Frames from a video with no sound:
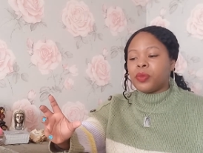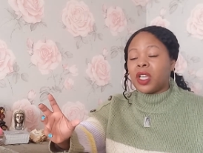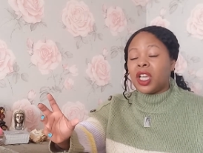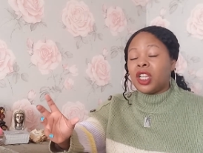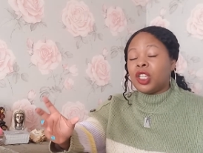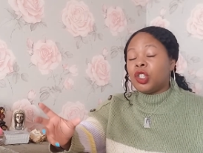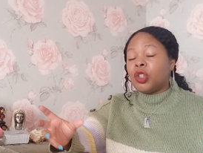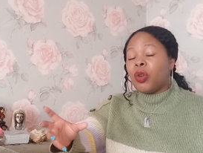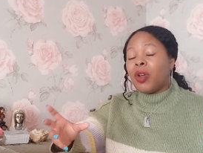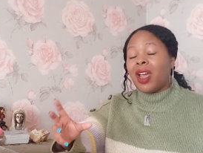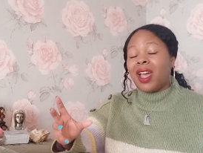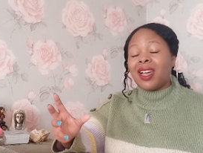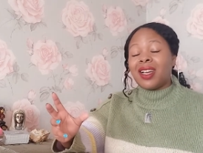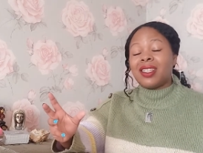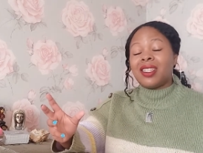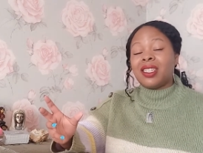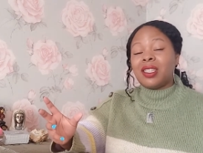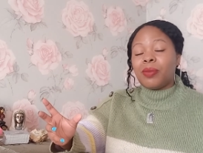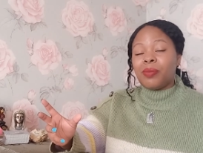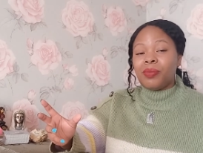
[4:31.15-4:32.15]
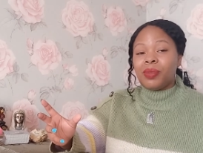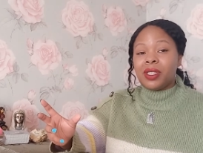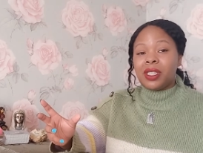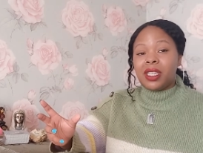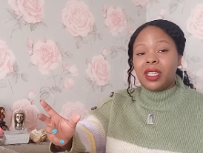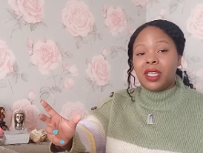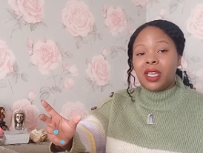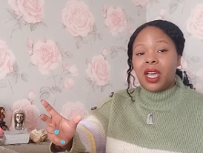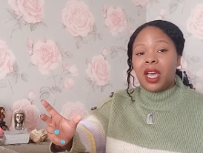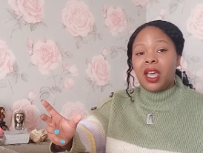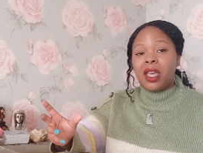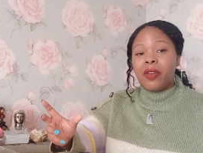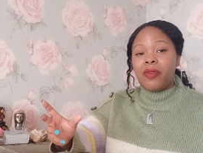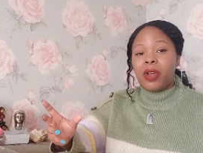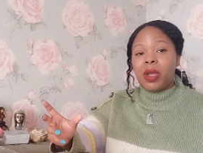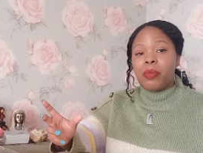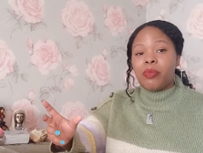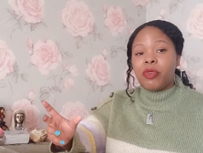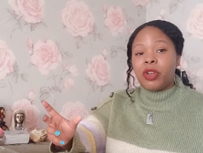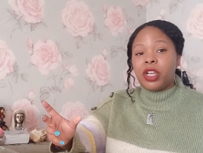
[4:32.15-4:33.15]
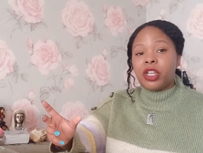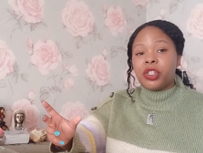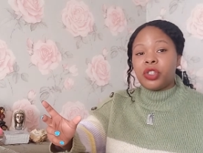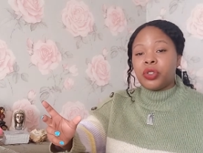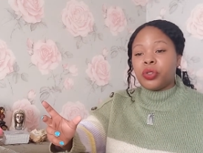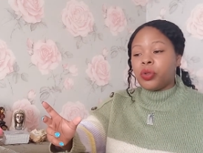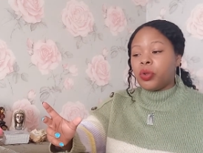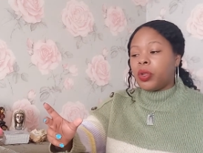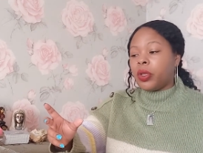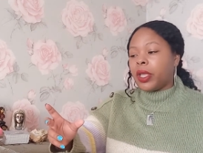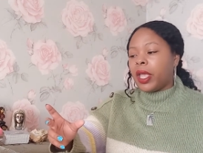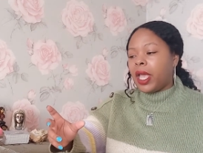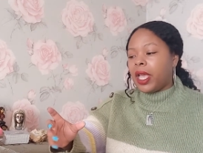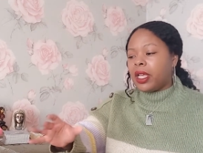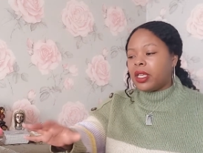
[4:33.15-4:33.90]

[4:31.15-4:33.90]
attract somebody higher vibrational, okay?